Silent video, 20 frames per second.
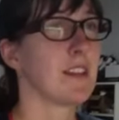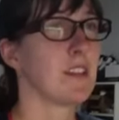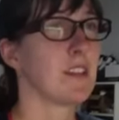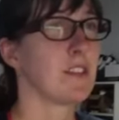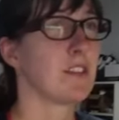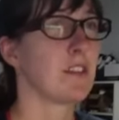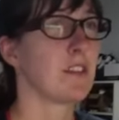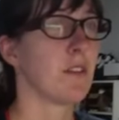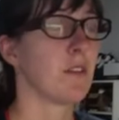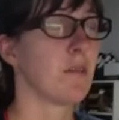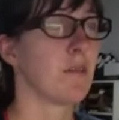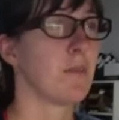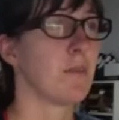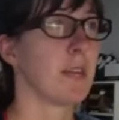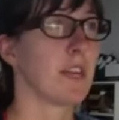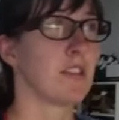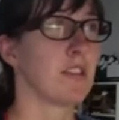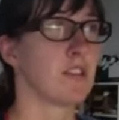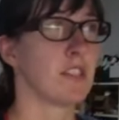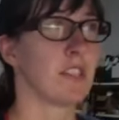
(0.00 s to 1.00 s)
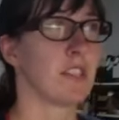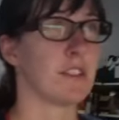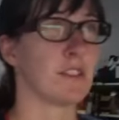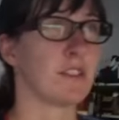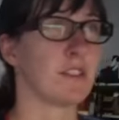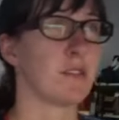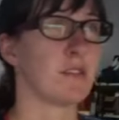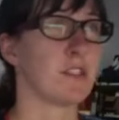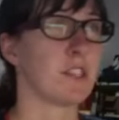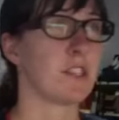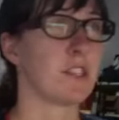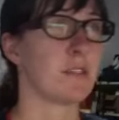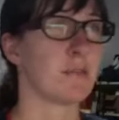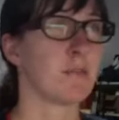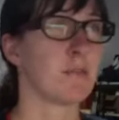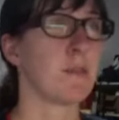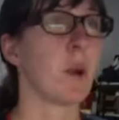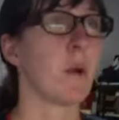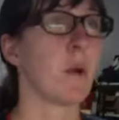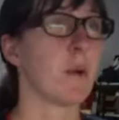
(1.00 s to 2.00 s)
So because she's
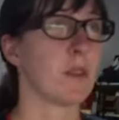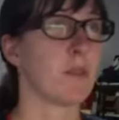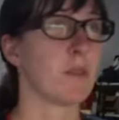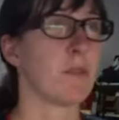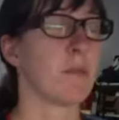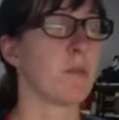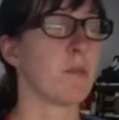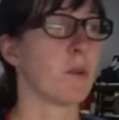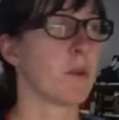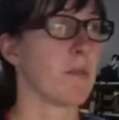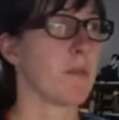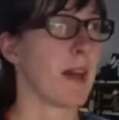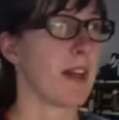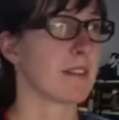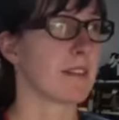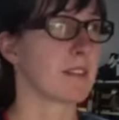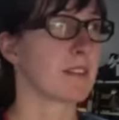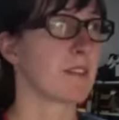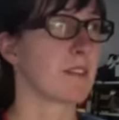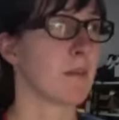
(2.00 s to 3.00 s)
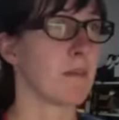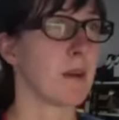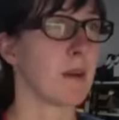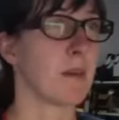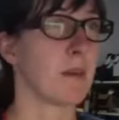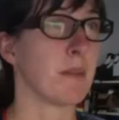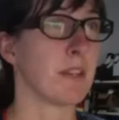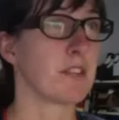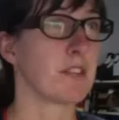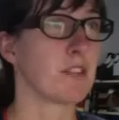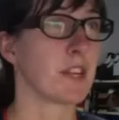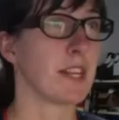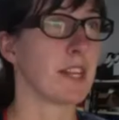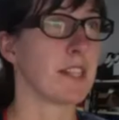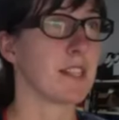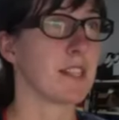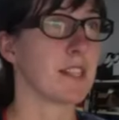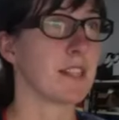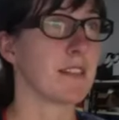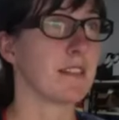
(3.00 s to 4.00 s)
going through more masks on public
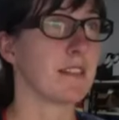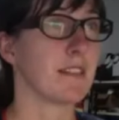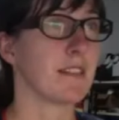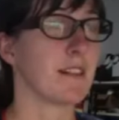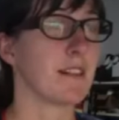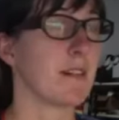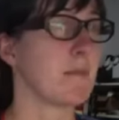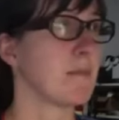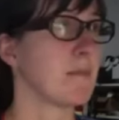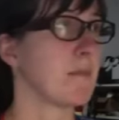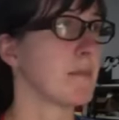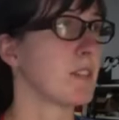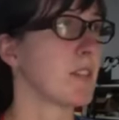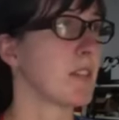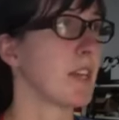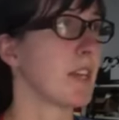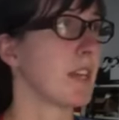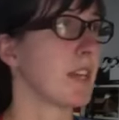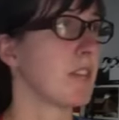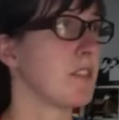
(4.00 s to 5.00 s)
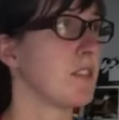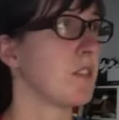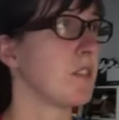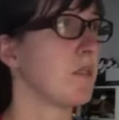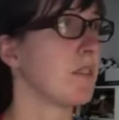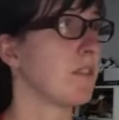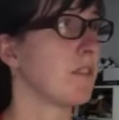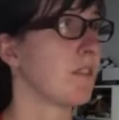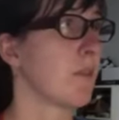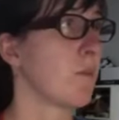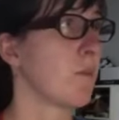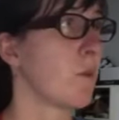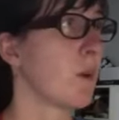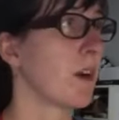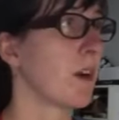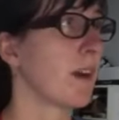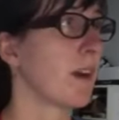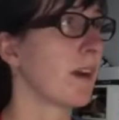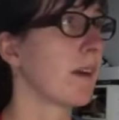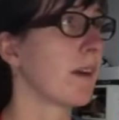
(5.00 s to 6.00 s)
transit, getting to and from work.